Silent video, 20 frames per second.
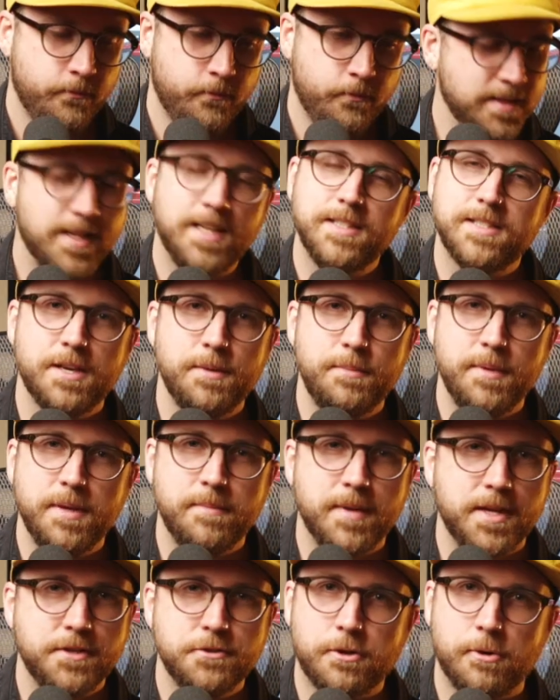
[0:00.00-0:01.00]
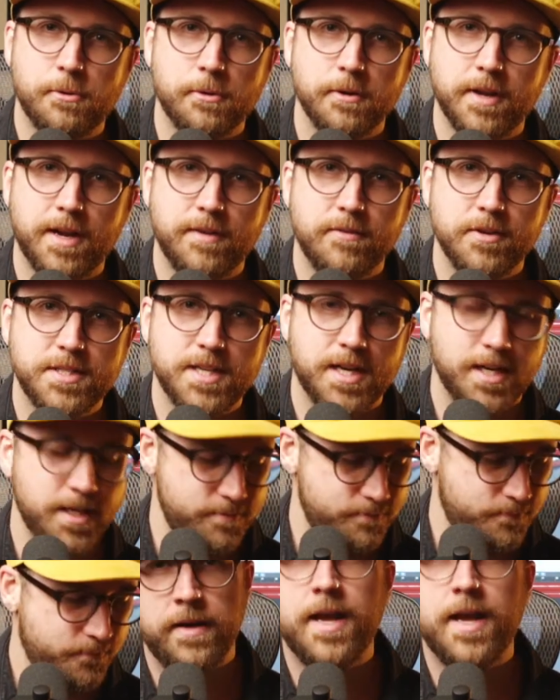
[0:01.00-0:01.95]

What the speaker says: And that's going to be a major chord every time.